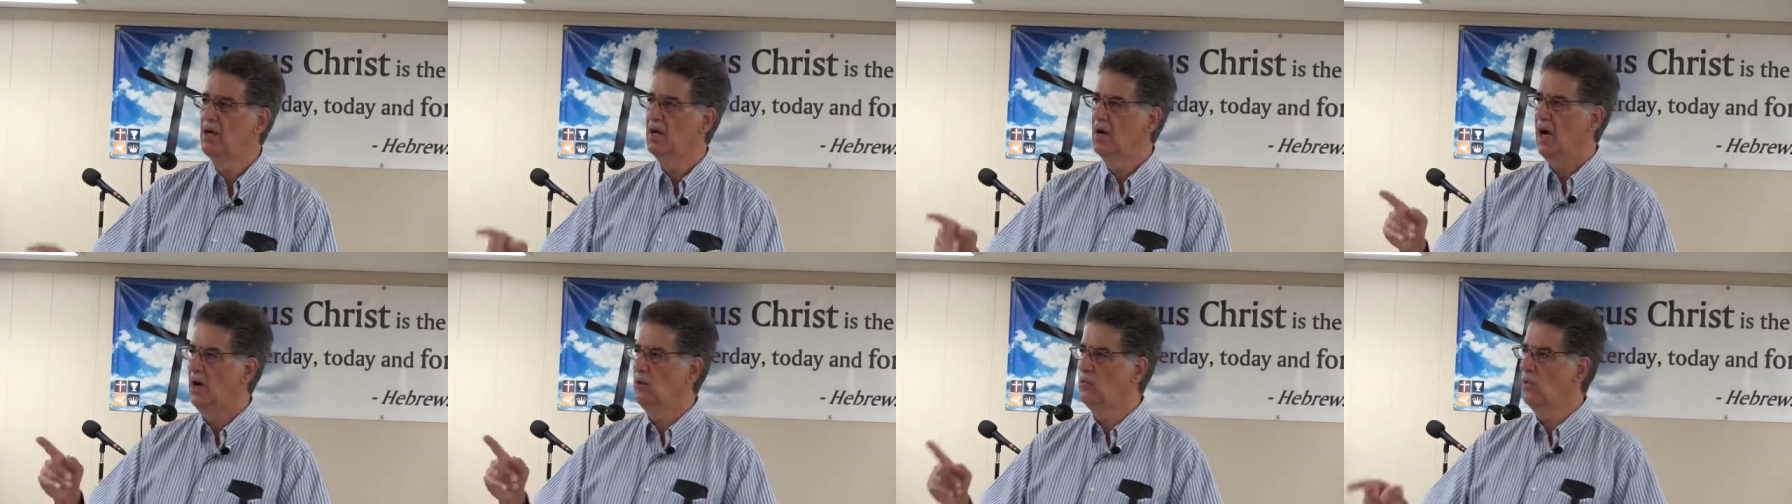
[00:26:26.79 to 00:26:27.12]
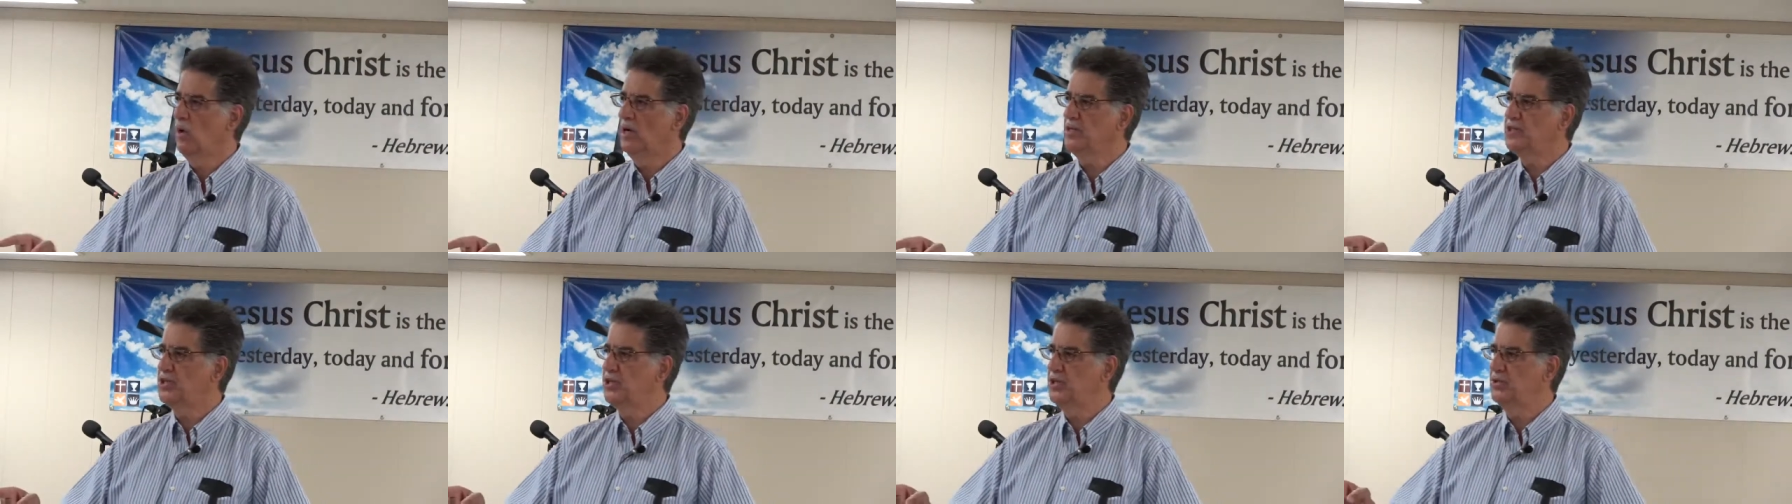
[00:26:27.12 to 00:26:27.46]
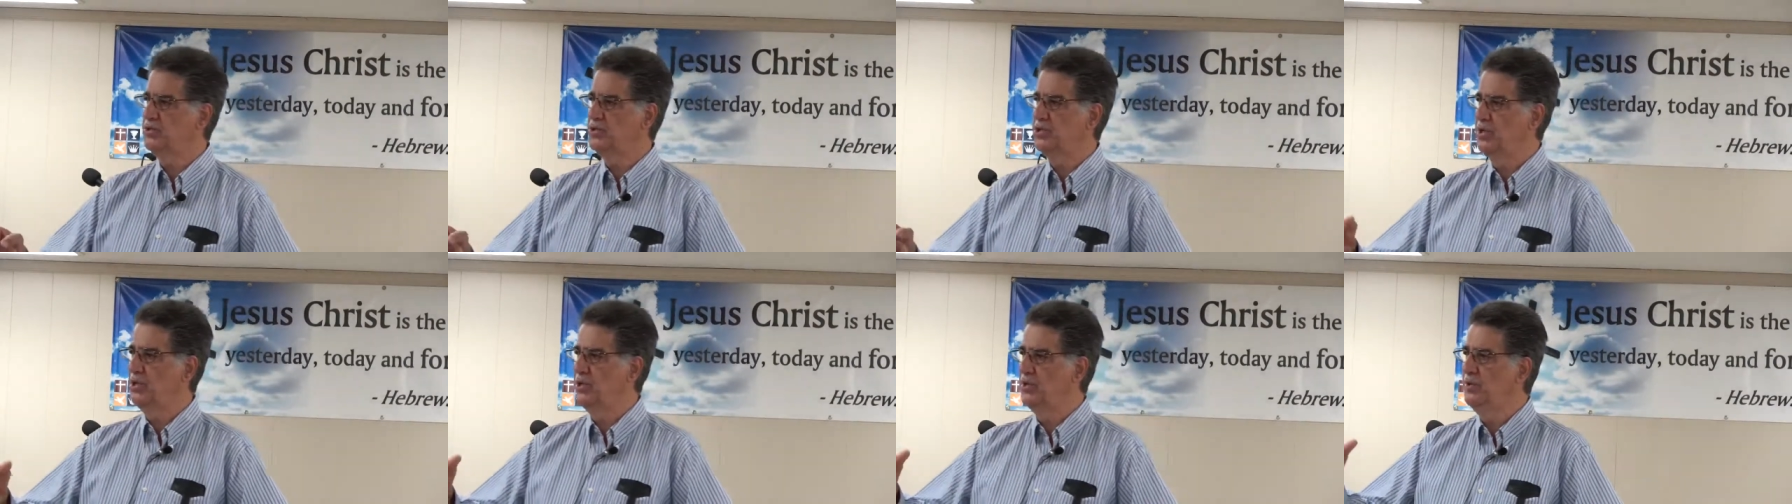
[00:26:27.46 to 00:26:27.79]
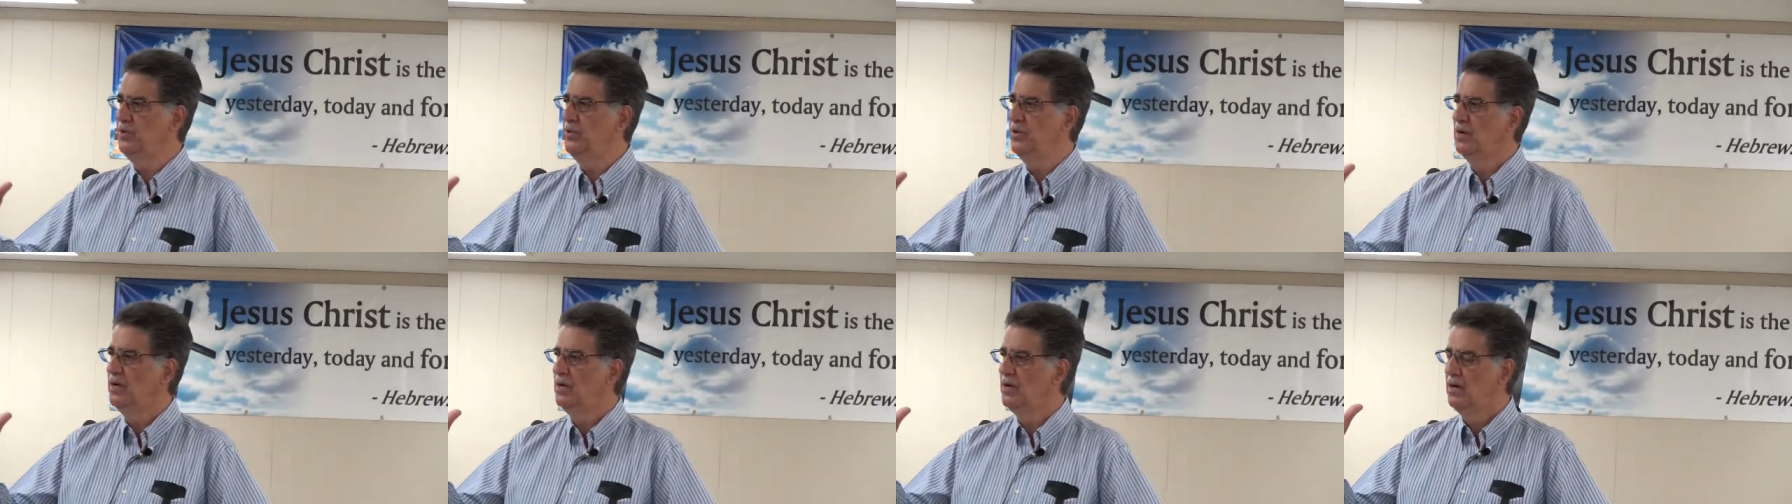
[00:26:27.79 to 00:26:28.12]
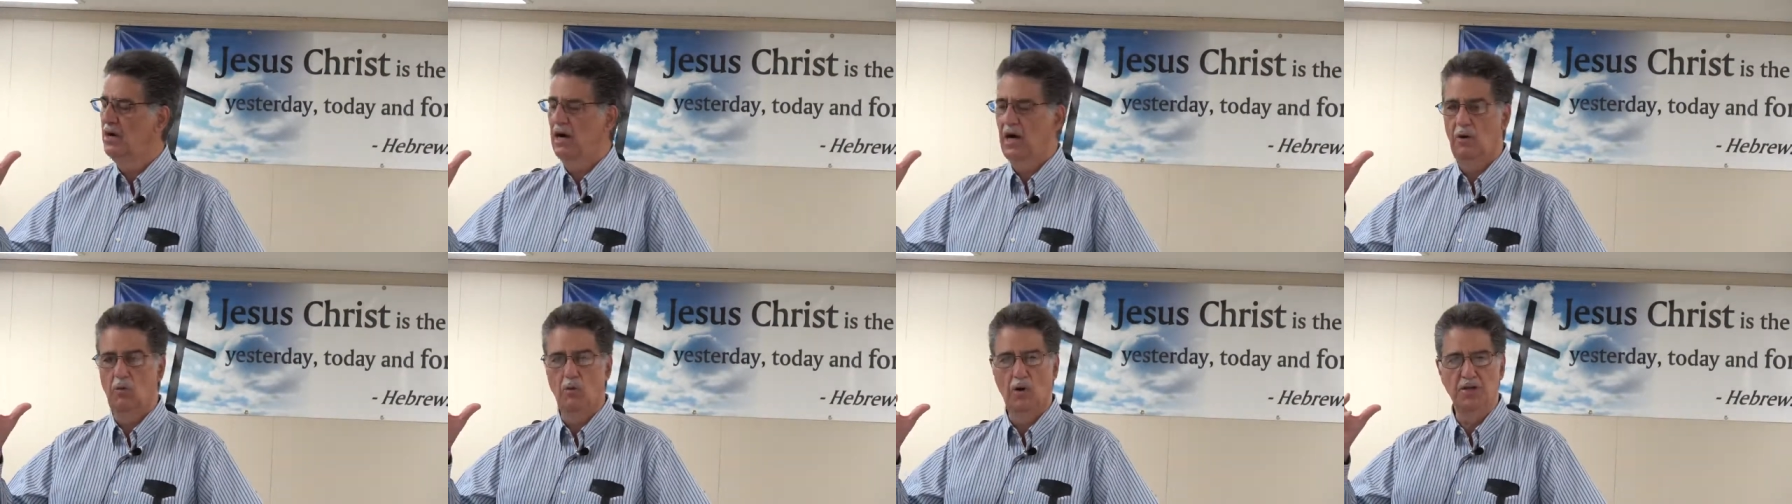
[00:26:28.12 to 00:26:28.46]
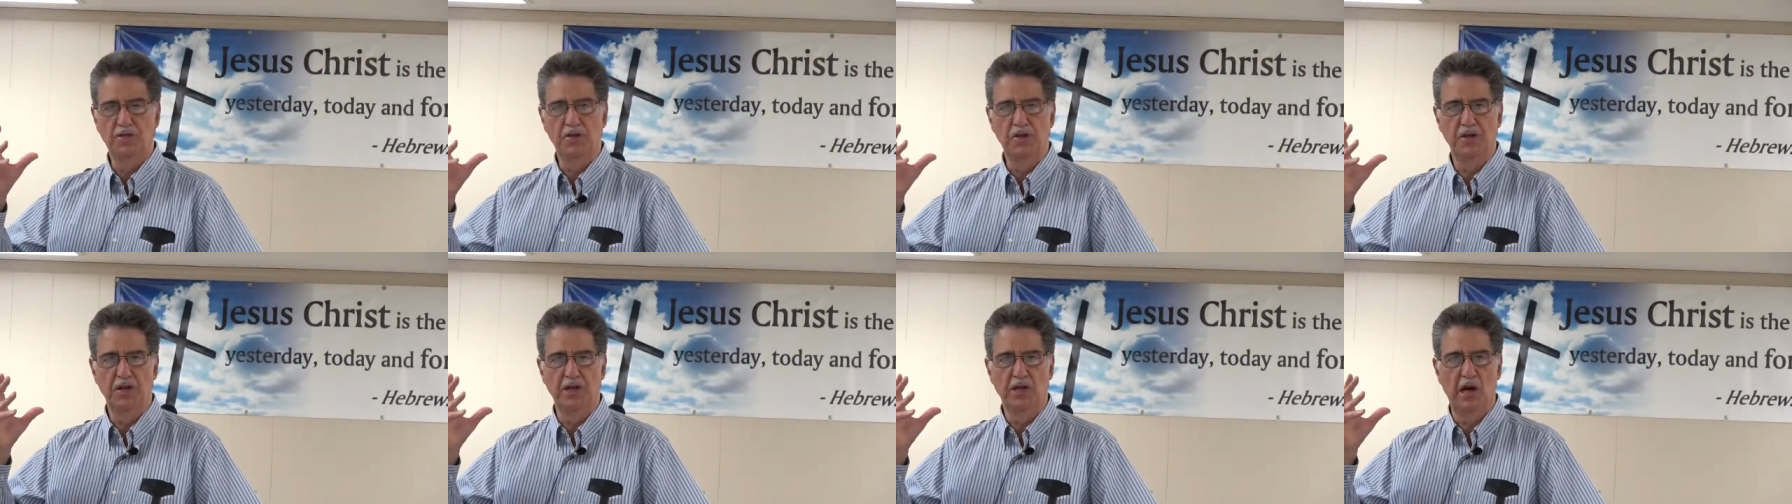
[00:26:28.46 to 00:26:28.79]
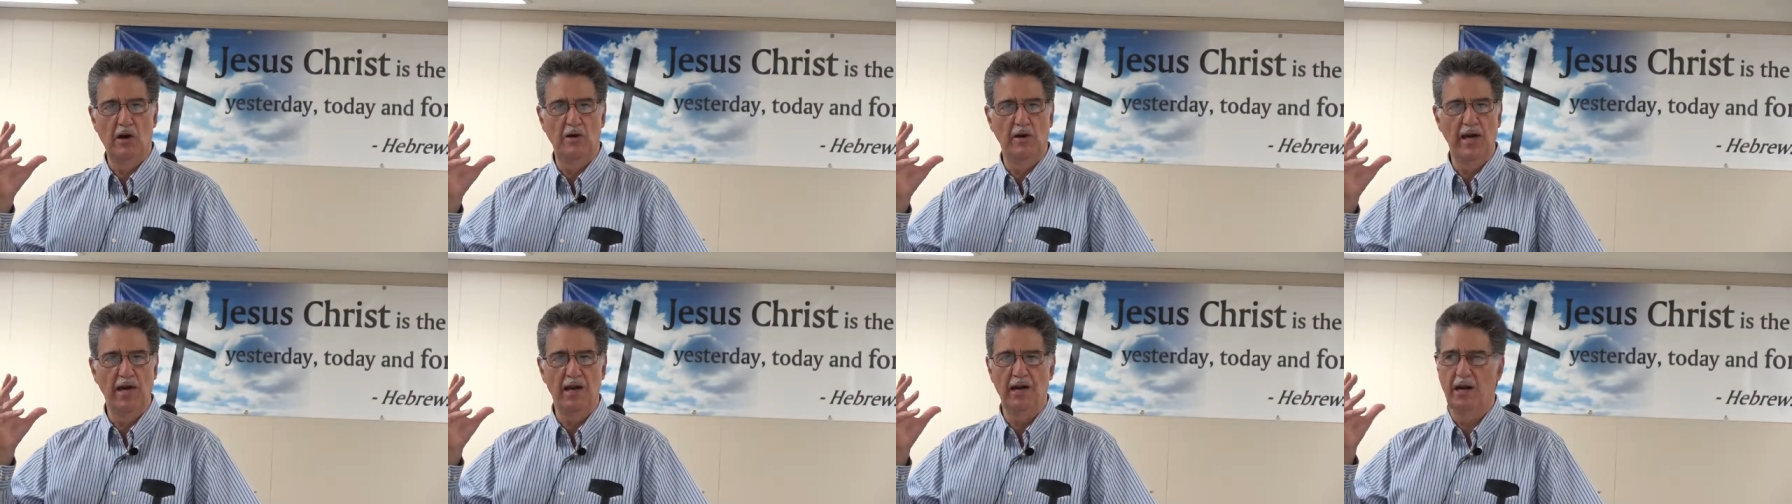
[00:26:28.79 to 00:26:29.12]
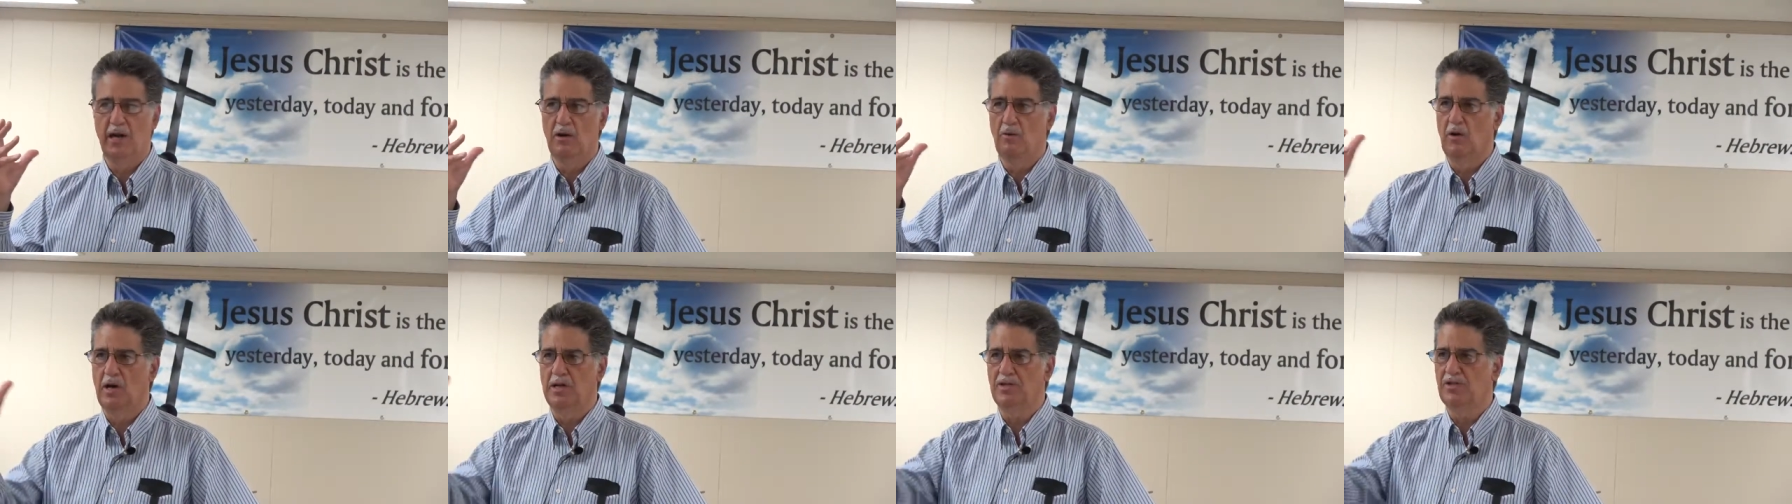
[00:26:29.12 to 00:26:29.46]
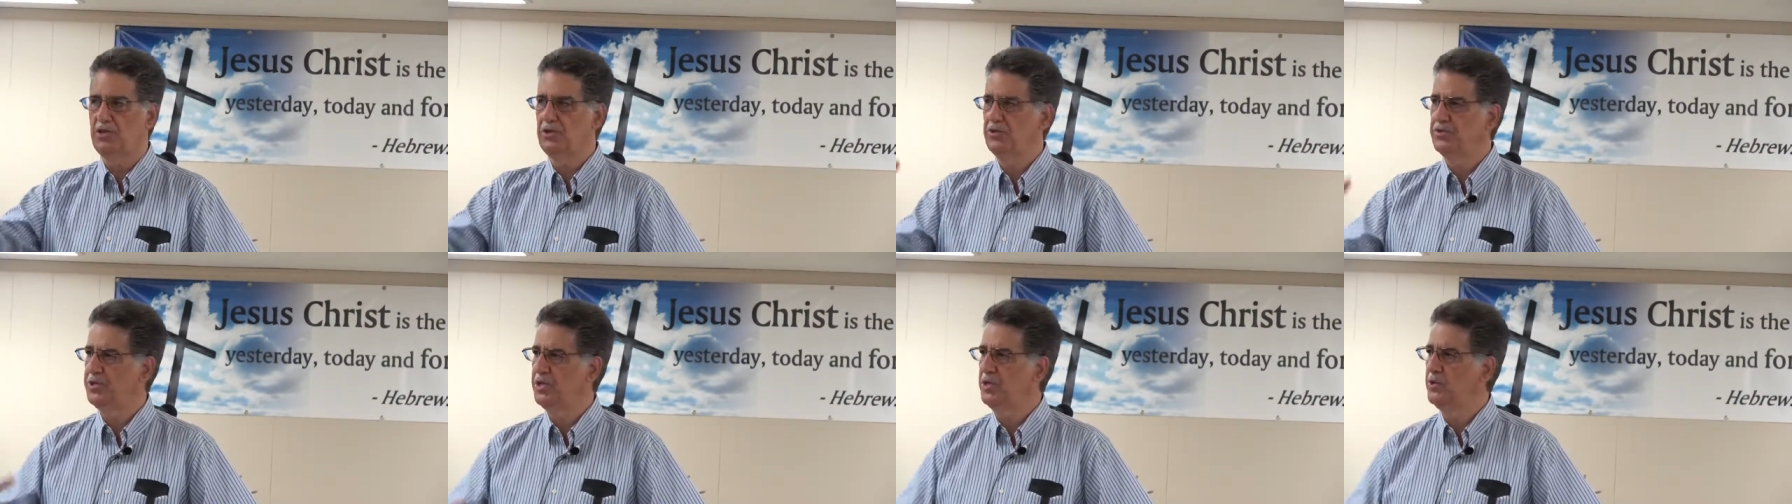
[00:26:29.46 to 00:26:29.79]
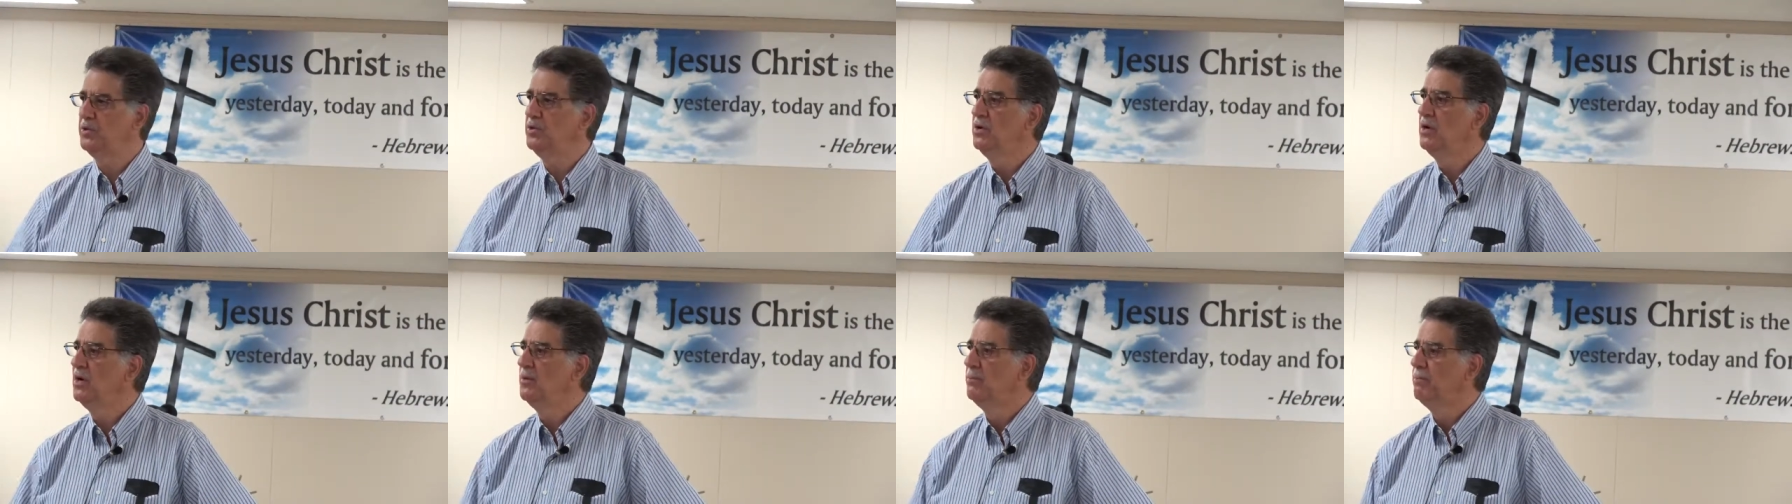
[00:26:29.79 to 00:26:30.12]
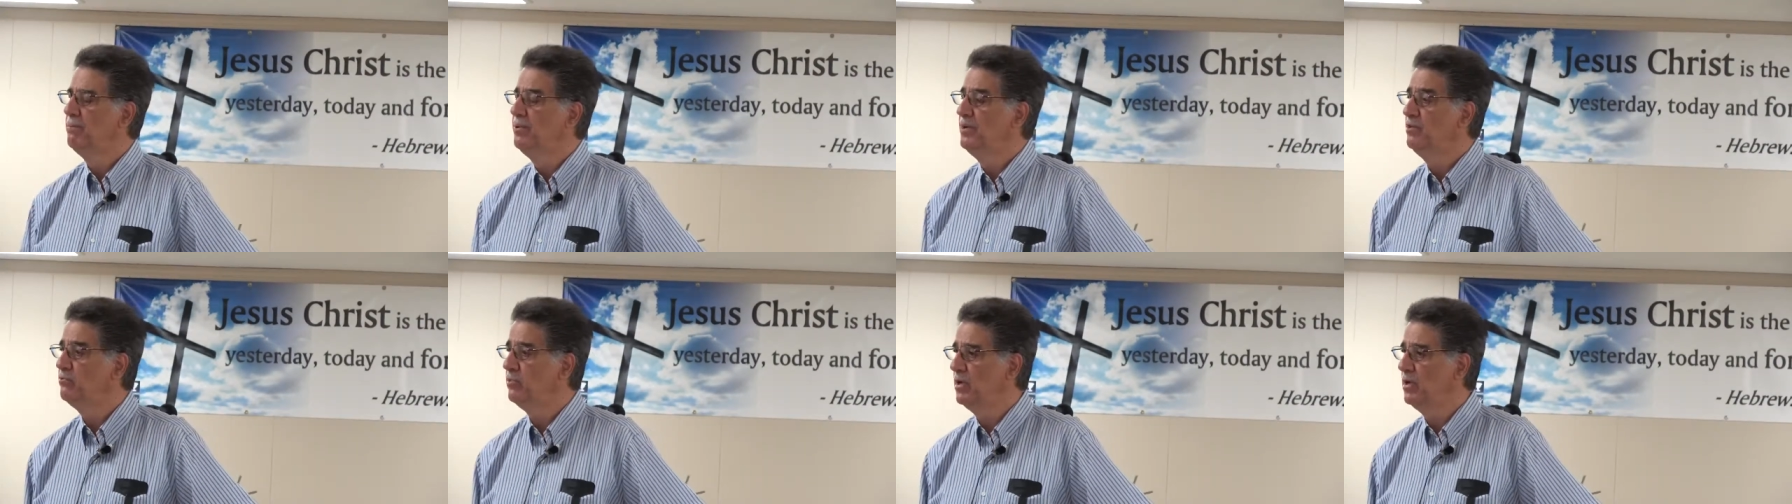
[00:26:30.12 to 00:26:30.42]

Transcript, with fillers: I want you to, I want you to go ahead and I want you to be,